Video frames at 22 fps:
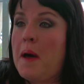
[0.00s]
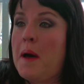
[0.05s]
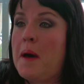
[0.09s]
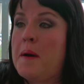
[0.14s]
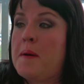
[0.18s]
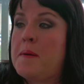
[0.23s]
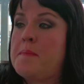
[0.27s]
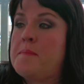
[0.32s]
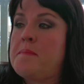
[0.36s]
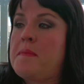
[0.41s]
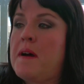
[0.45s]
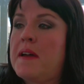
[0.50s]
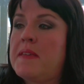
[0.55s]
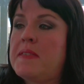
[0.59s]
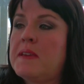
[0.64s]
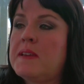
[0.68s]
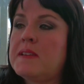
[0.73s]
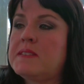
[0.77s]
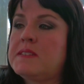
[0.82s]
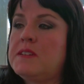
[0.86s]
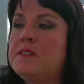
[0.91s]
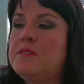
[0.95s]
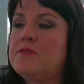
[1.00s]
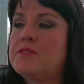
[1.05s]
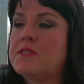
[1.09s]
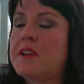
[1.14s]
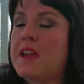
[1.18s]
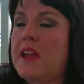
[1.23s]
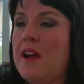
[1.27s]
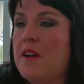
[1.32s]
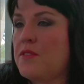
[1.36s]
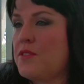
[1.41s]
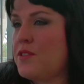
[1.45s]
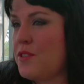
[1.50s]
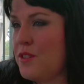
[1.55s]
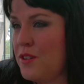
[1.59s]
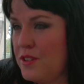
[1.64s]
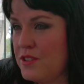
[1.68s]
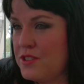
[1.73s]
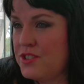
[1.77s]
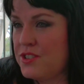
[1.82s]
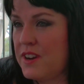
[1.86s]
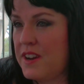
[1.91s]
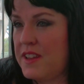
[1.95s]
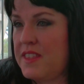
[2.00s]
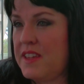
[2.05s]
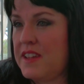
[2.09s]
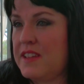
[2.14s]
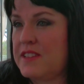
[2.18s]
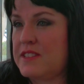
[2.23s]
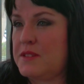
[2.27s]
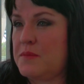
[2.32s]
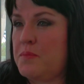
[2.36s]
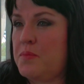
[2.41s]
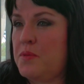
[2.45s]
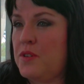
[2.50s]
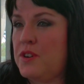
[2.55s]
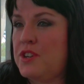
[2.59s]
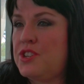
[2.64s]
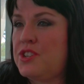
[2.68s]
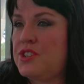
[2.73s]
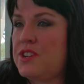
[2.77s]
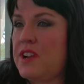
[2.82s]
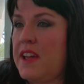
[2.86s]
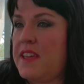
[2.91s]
I think it's a huge counterculture. I think it's a push.